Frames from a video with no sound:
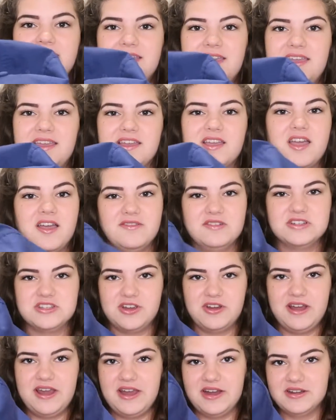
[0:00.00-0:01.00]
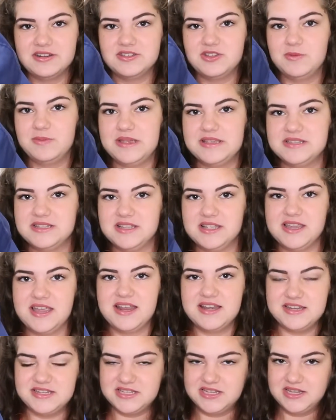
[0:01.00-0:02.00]
It covers our hair, so basically
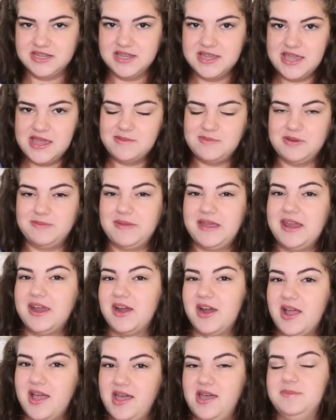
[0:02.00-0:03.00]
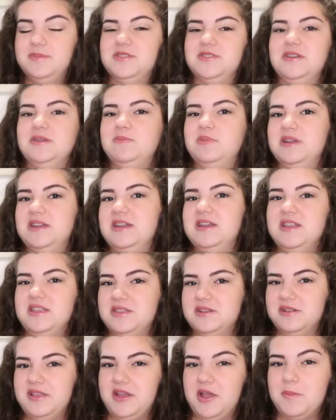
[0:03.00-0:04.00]
I need to put my hair up, so I put in
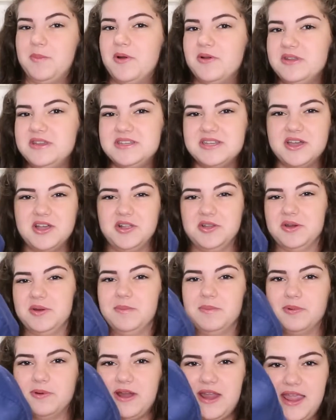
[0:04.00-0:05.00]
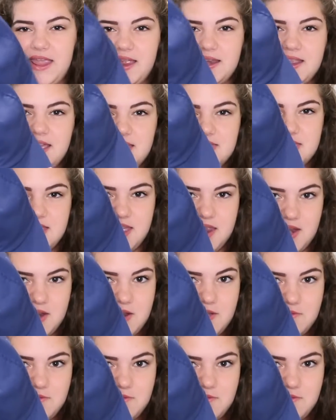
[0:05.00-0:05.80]
either like a ponytail or a braid, and then